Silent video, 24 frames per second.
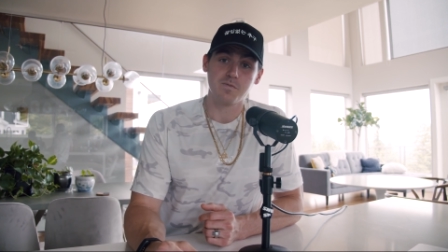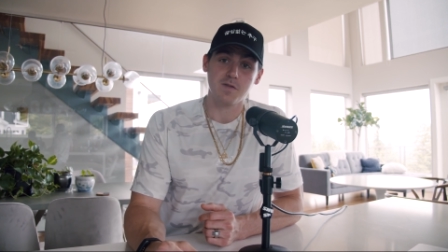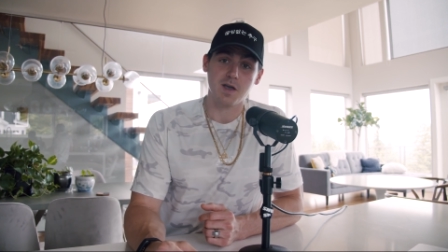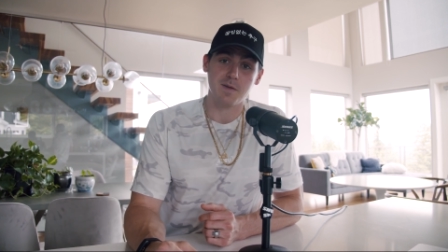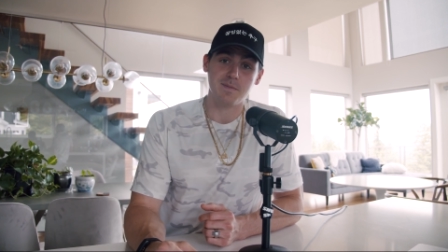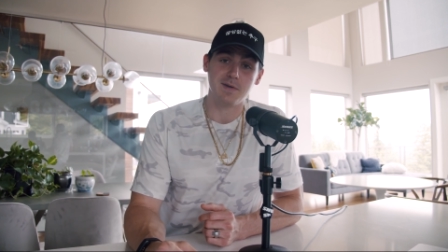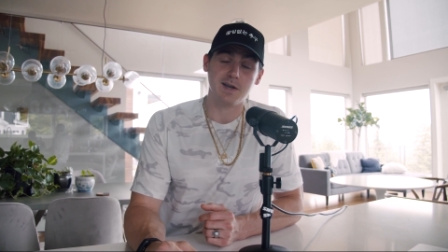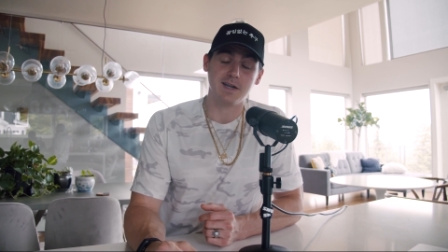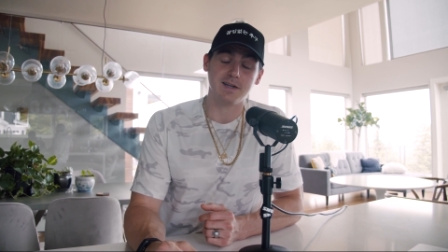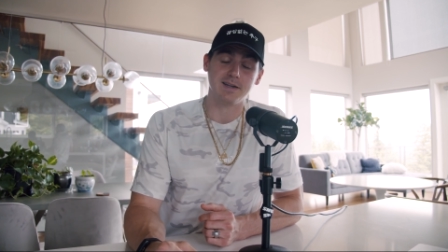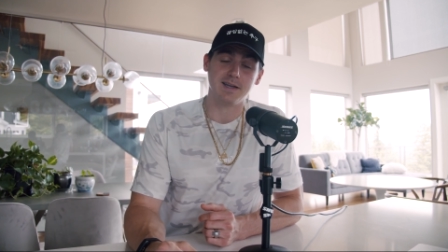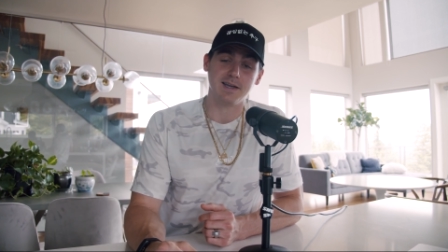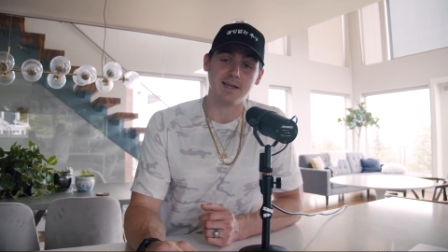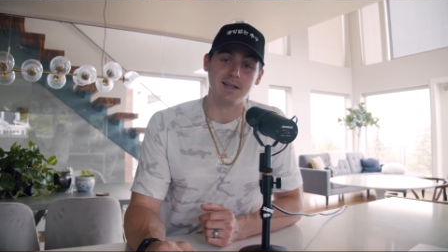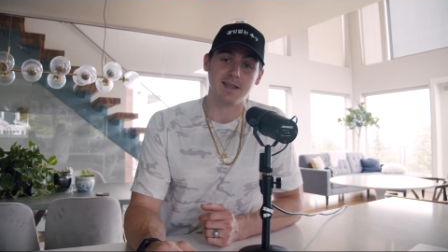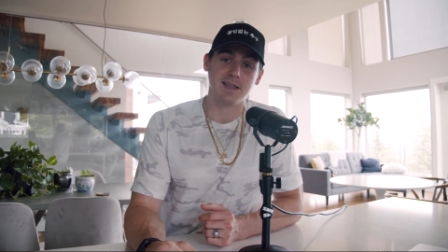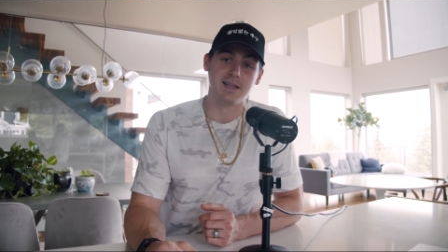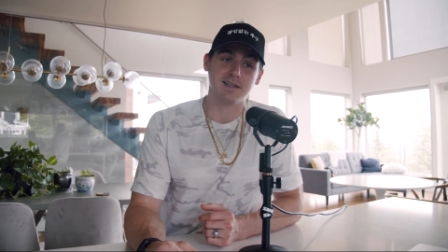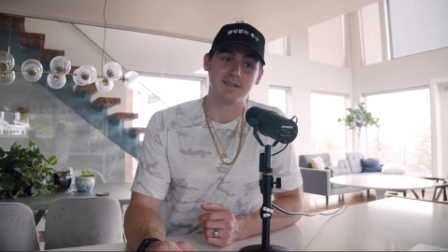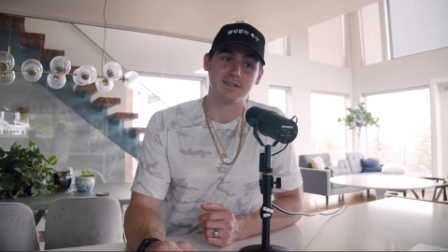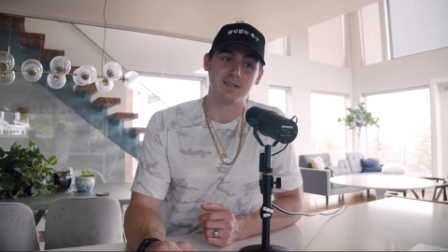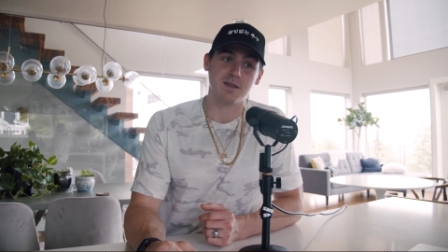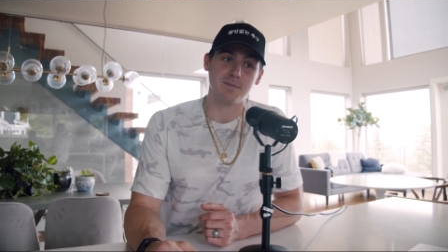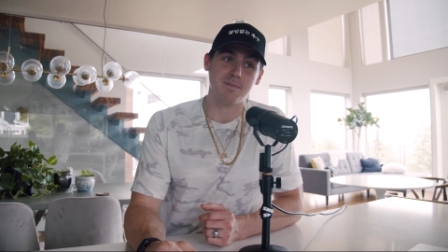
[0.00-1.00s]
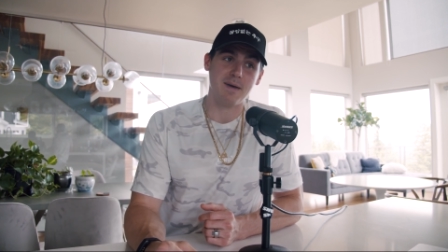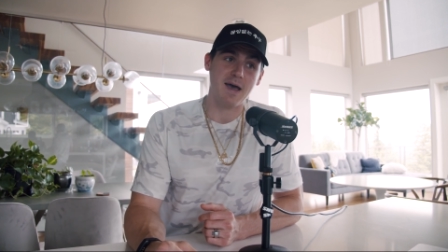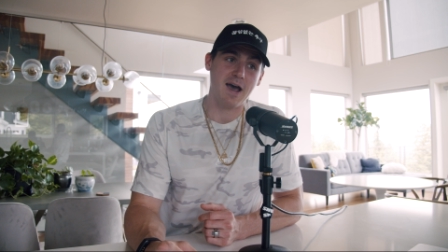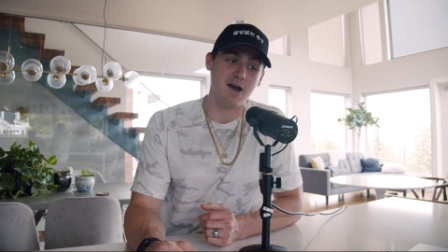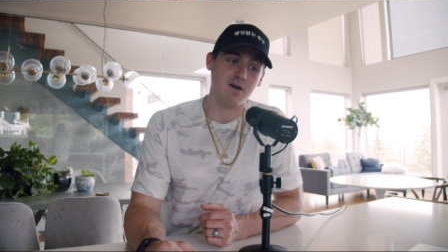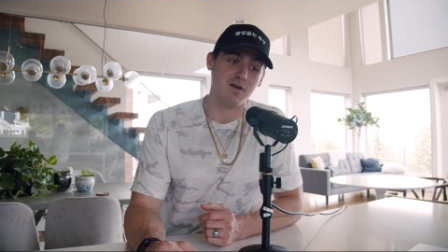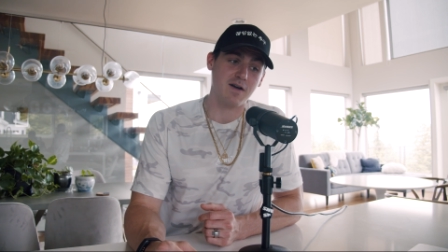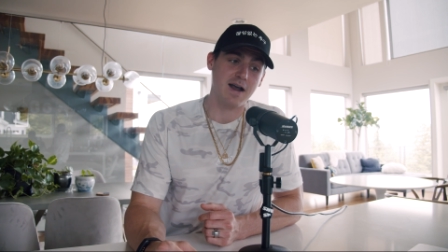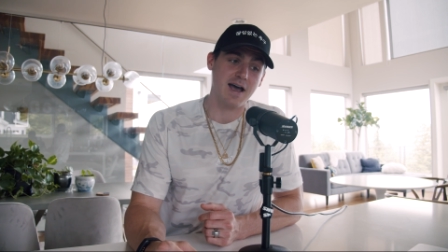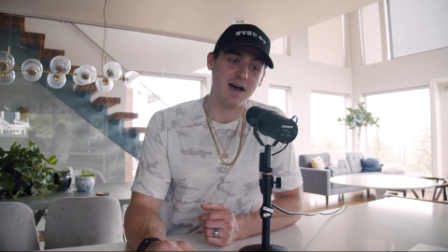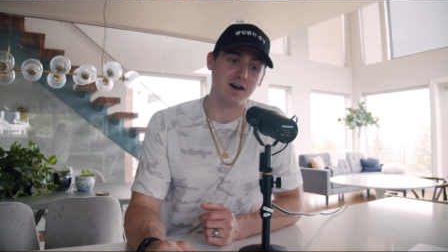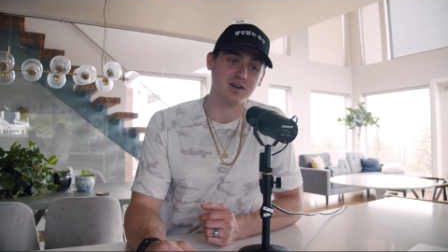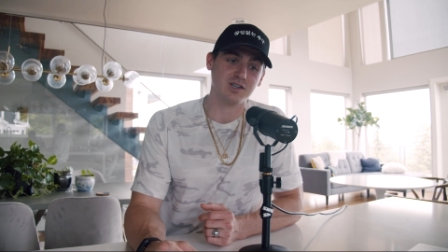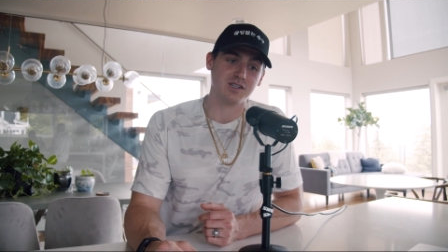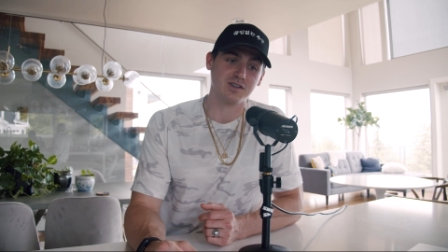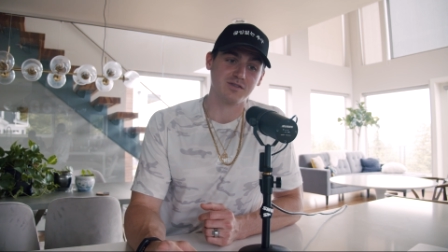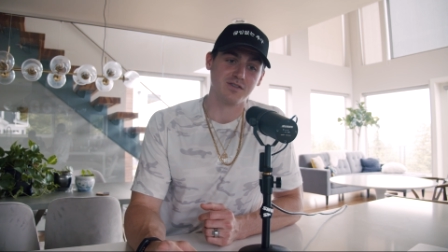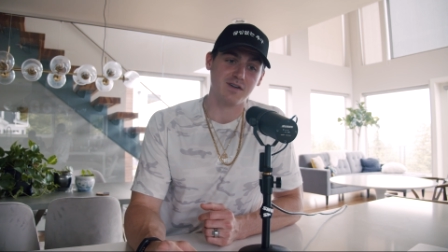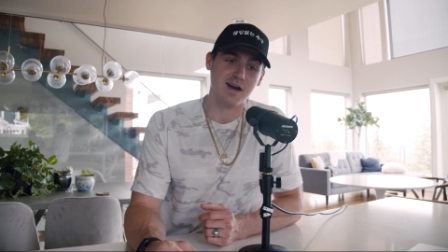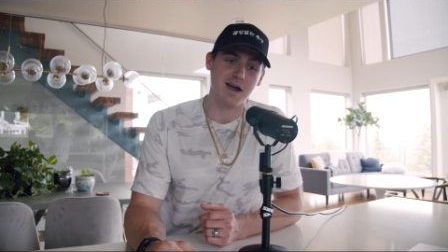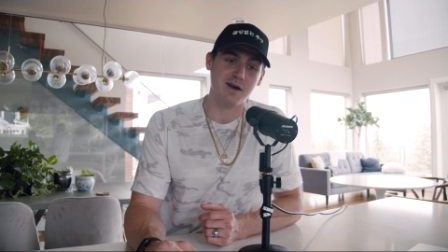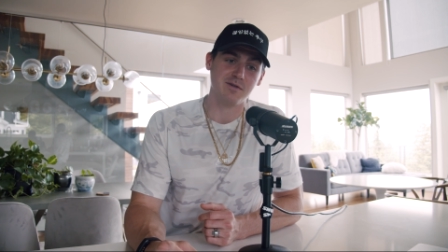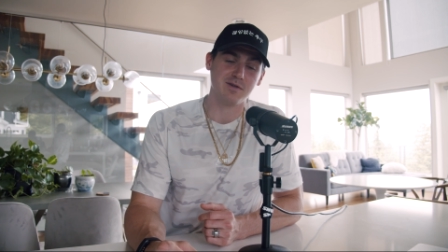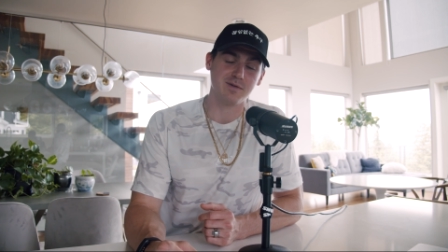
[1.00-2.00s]
I mean, it, it, it's the powerhouse
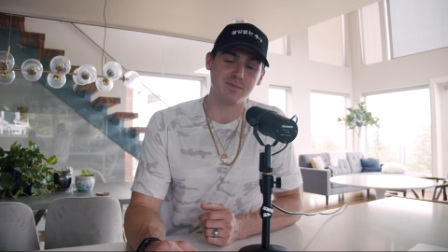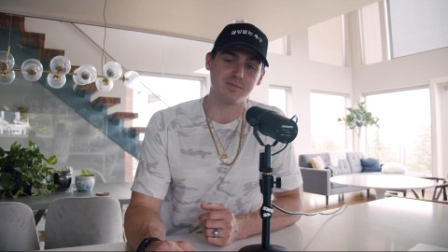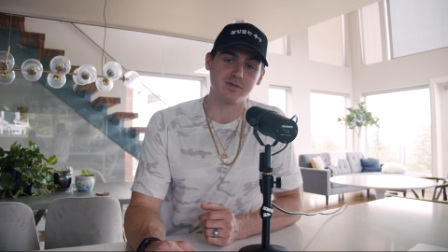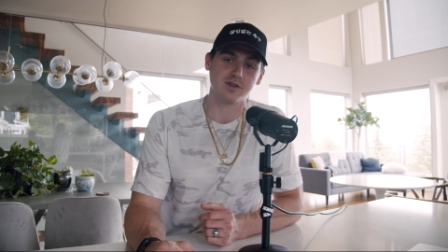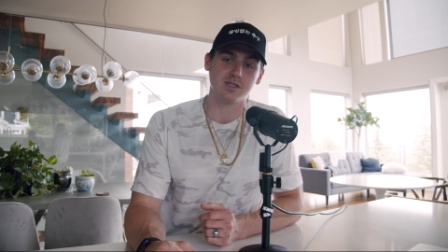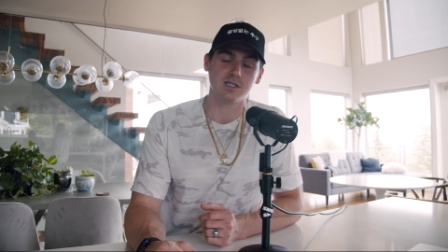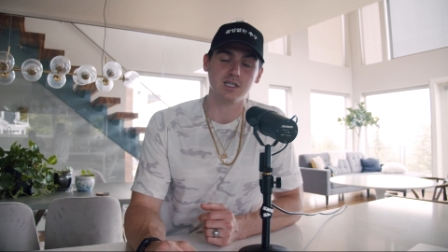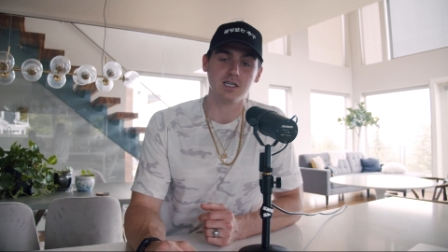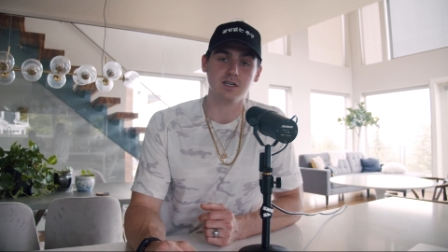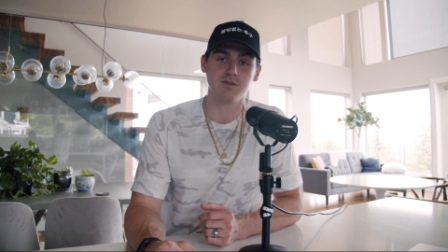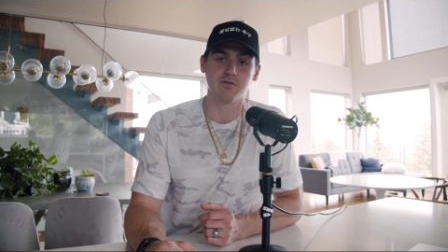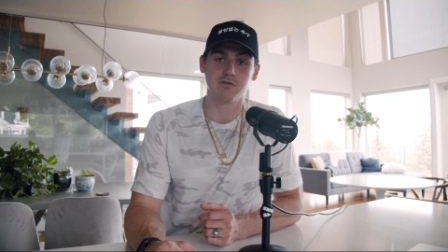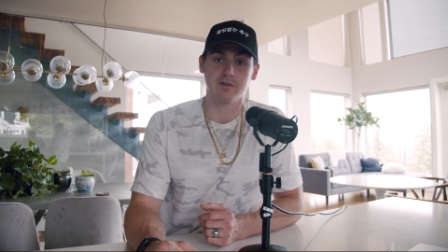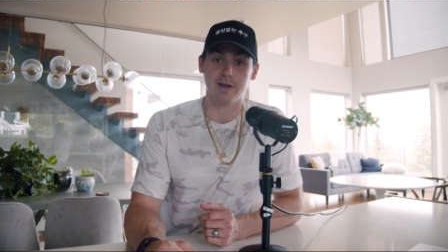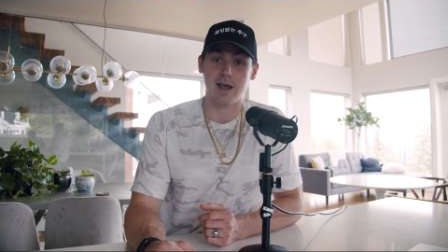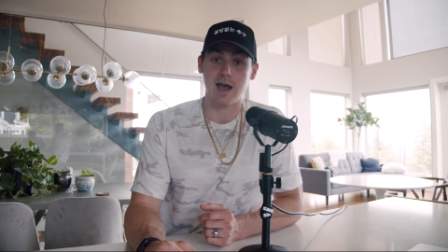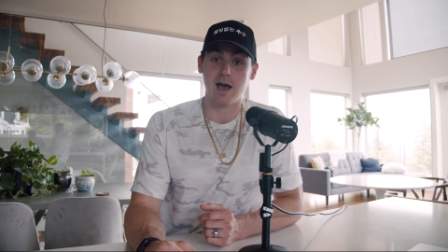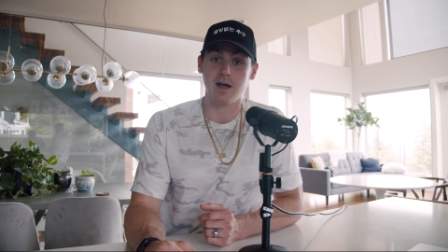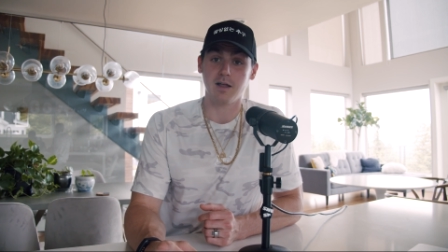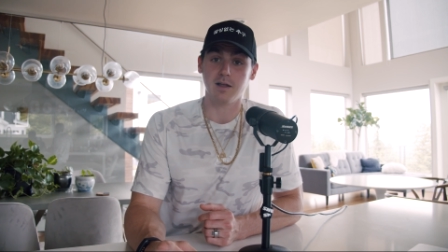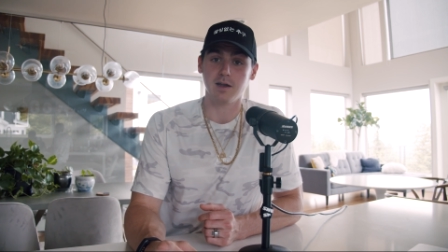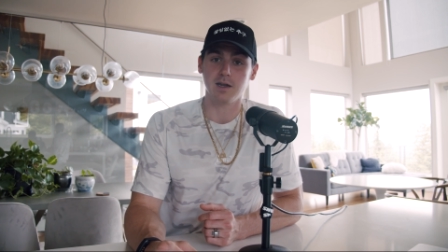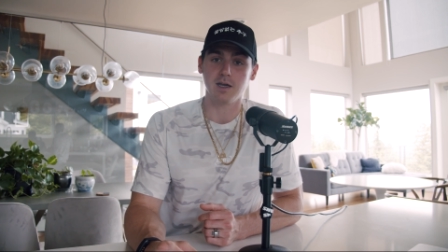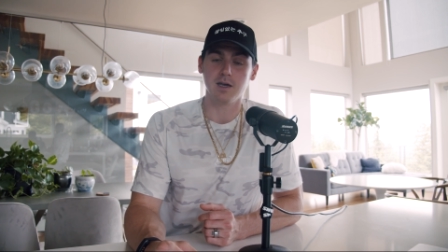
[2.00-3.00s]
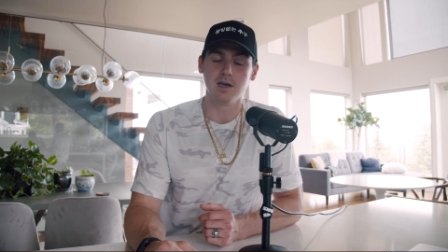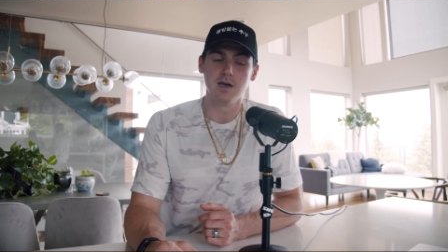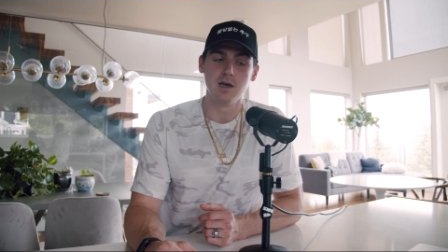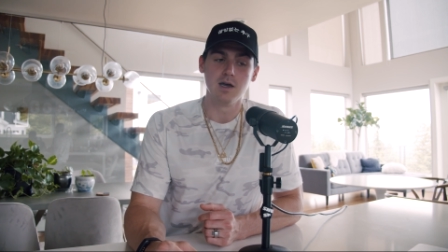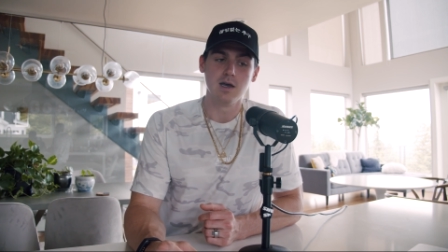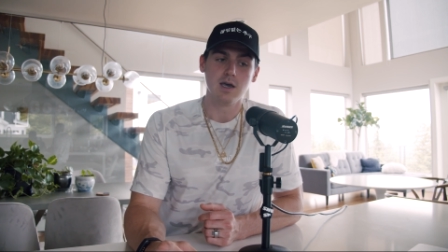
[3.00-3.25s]
for how we perceive reality.